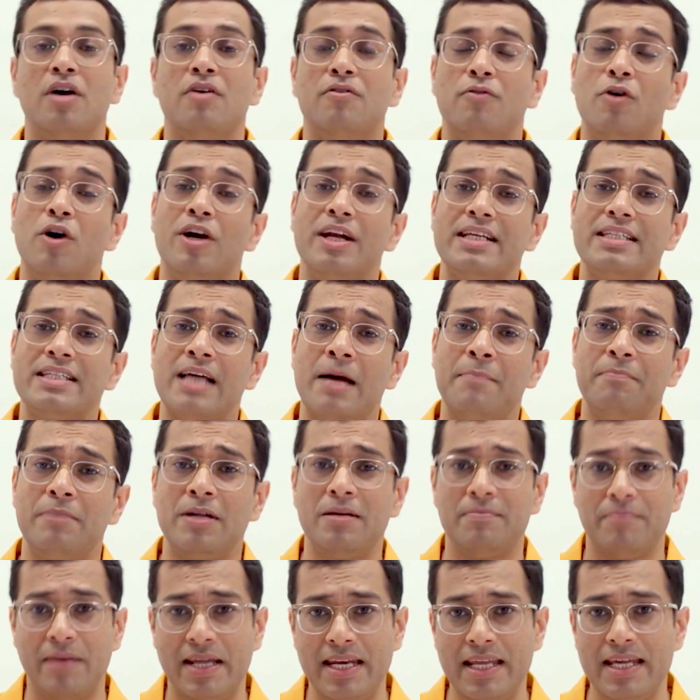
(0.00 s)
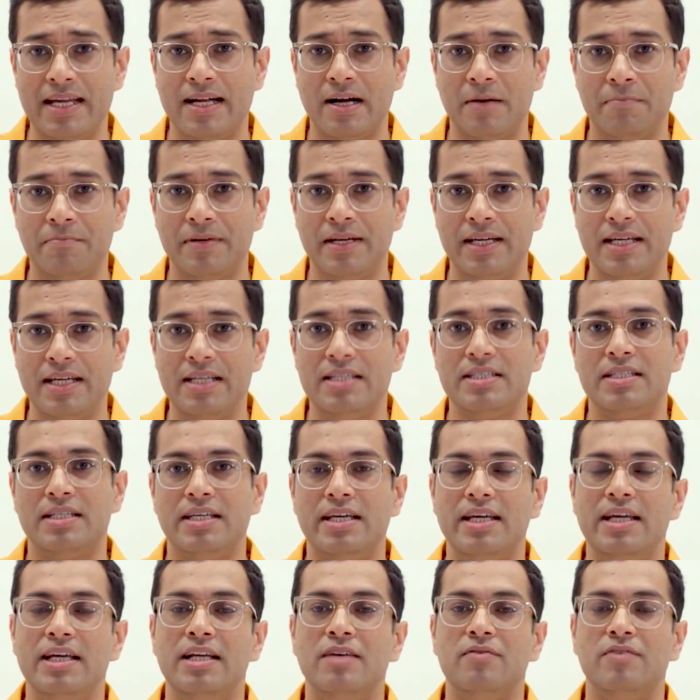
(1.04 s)
For example, many companies
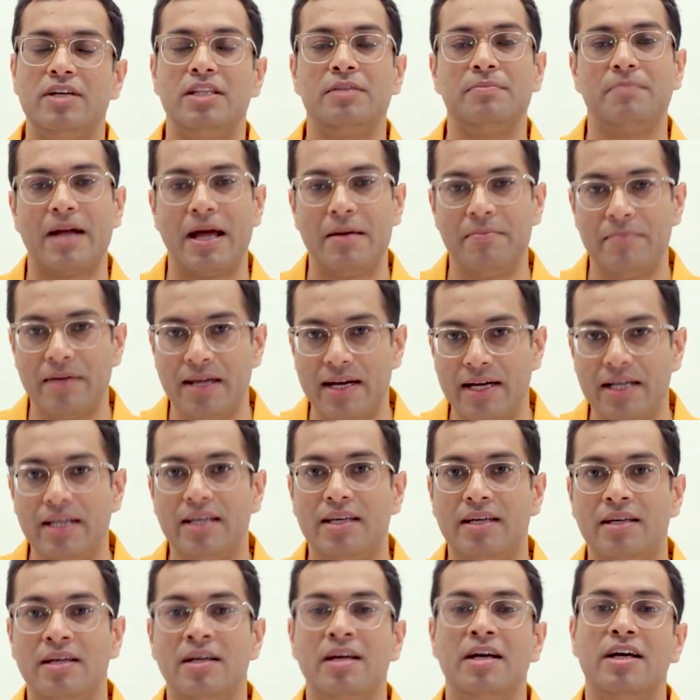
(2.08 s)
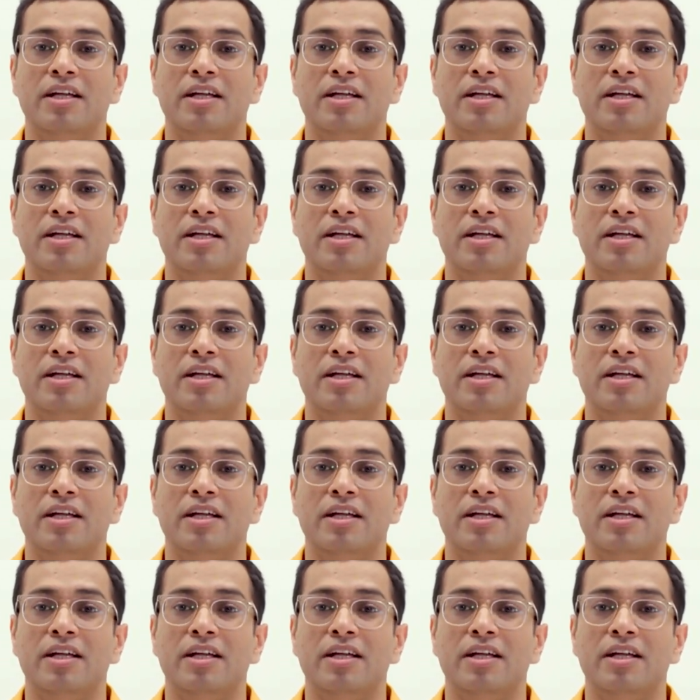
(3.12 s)
deal with primarily